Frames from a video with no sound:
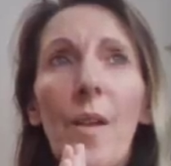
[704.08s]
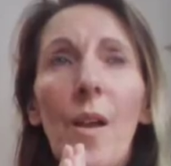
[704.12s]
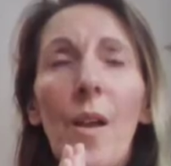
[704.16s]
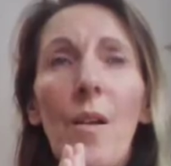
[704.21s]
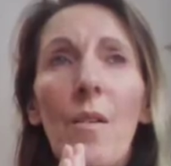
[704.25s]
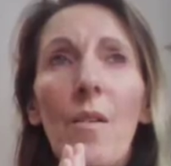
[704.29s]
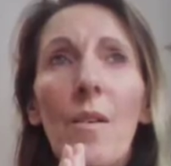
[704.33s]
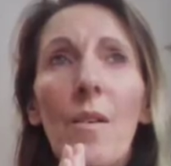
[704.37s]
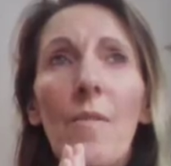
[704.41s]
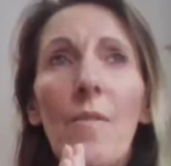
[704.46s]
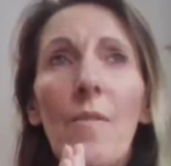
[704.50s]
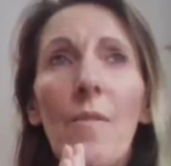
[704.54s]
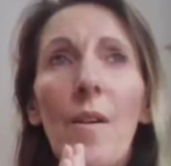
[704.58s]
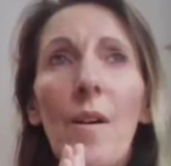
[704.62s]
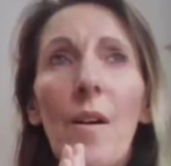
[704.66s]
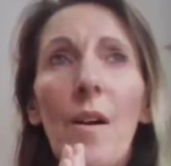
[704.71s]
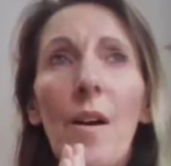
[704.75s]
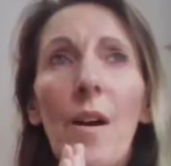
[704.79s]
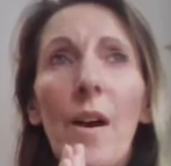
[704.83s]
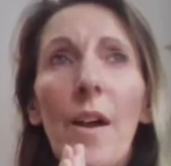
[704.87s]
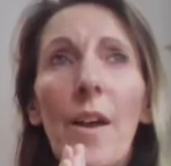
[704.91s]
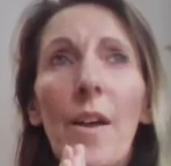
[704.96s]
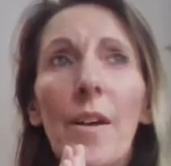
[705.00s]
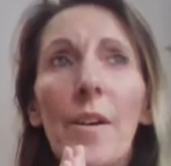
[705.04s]
Holy
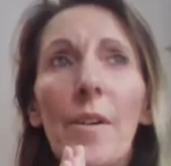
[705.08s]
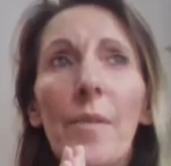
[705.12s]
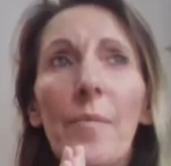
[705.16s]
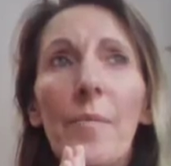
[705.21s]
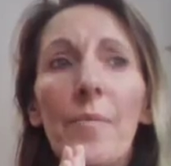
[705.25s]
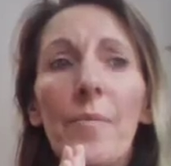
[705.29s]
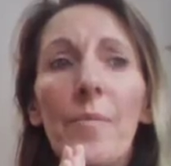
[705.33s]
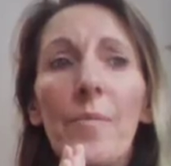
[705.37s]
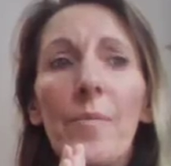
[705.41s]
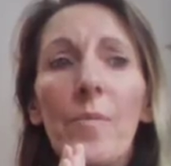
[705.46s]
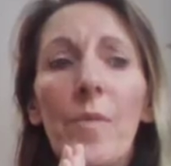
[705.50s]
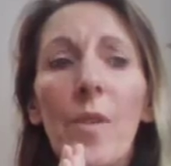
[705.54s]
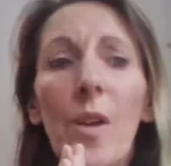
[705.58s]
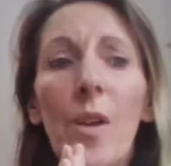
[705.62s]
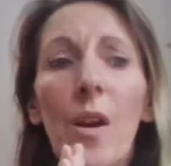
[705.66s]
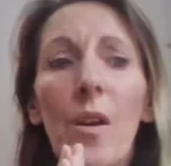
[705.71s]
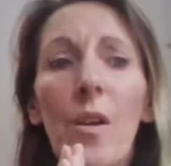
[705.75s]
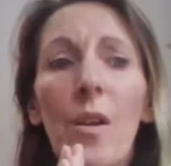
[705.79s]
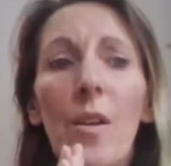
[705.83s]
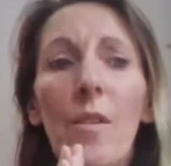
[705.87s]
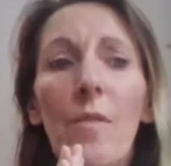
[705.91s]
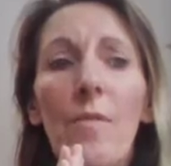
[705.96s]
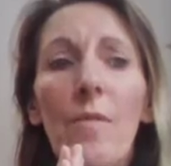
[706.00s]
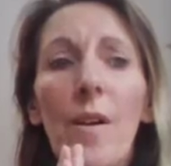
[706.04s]
Fire,
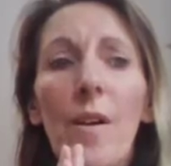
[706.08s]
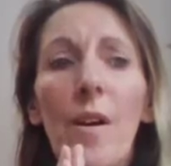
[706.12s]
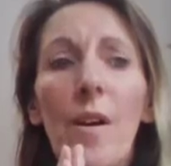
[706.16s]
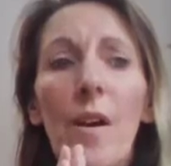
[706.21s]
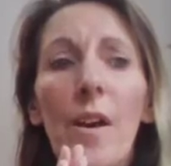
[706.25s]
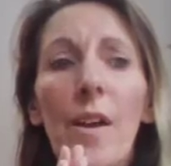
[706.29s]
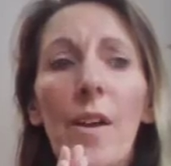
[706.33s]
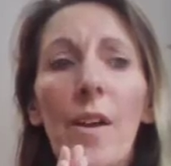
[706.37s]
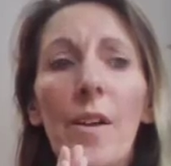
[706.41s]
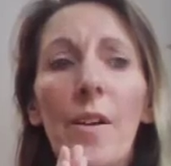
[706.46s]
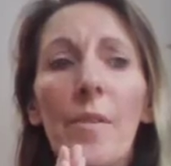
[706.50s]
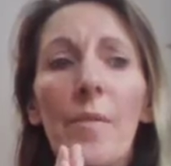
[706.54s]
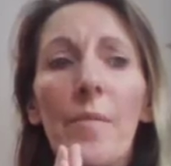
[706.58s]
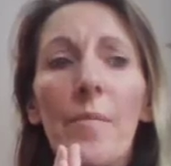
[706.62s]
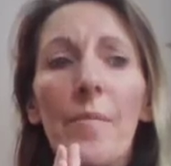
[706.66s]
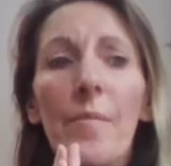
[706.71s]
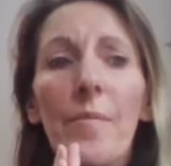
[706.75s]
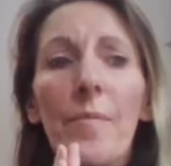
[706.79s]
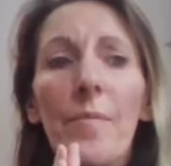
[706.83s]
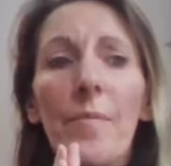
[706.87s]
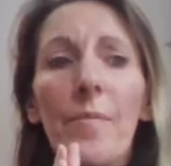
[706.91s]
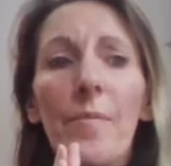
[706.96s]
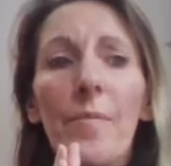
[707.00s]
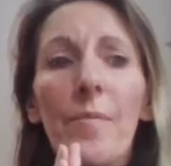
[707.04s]
Holy Fire,
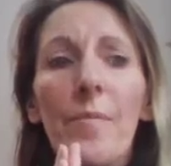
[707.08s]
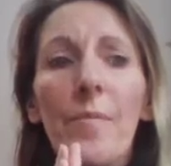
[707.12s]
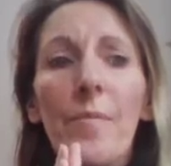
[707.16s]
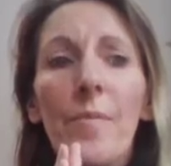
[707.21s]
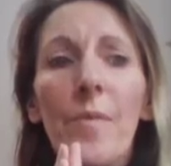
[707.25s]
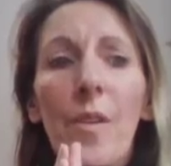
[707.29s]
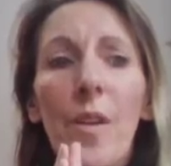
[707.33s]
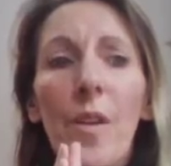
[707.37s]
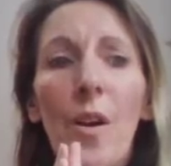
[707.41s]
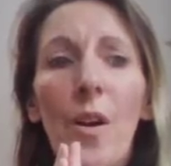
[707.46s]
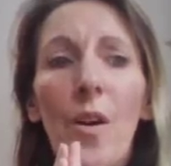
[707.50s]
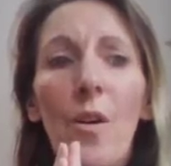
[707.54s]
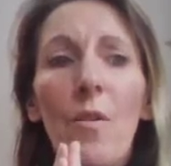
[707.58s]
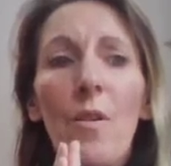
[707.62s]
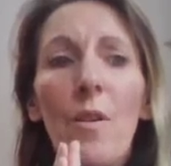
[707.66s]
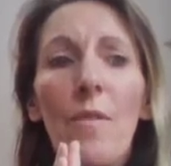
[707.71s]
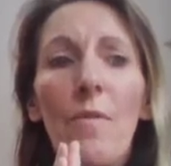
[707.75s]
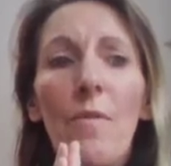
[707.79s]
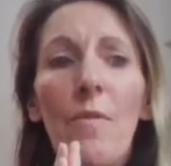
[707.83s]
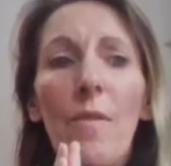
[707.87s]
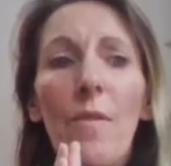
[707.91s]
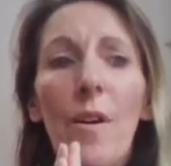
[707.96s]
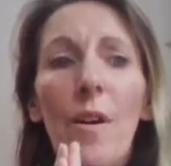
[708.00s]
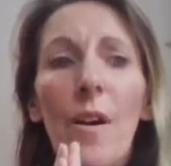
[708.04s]
Holy
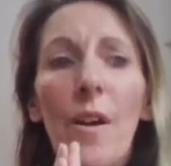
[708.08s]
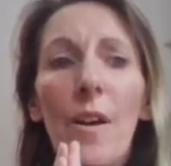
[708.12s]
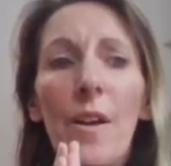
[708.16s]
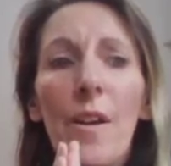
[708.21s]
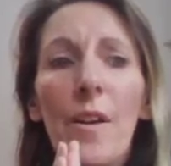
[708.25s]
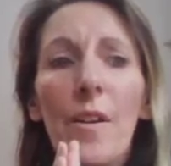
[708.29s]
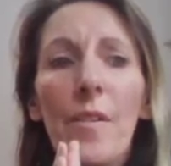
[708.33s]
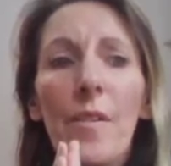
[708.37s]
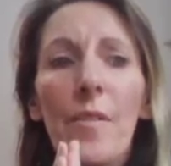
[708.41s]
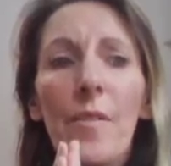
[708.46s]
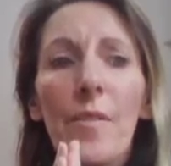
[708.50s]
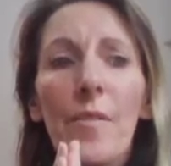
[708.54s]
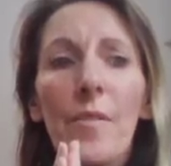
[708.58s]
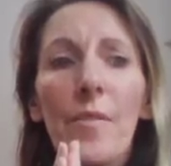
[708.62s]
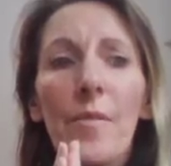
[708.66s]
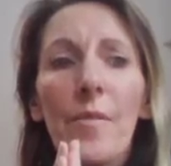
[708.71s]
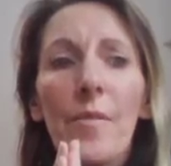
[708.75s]
Fire.